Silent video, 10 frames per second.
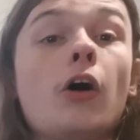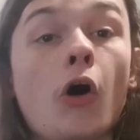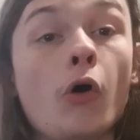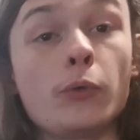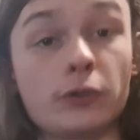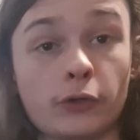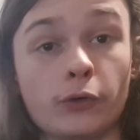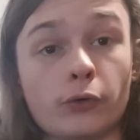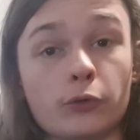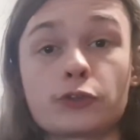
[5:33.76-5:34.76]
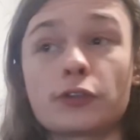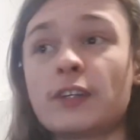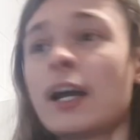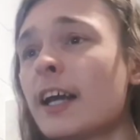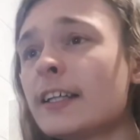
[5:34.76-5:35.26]
their own accord. So
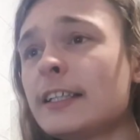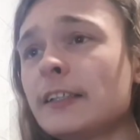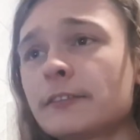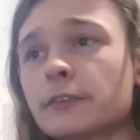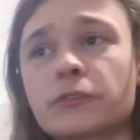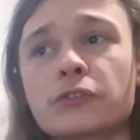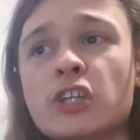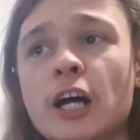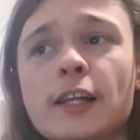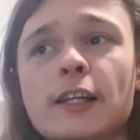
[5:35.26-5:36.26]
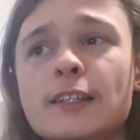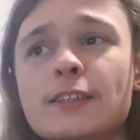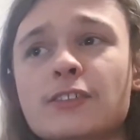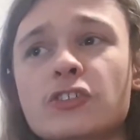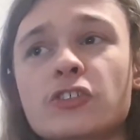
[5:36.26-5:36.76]
the idea of
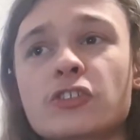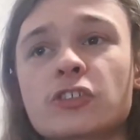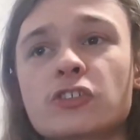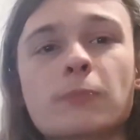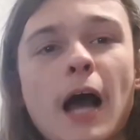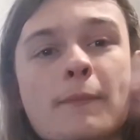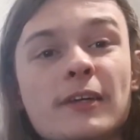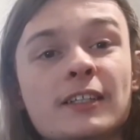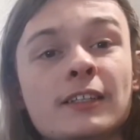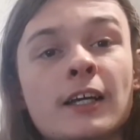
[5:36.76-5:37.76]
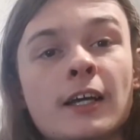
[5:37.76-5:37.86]
Skylanders just spamming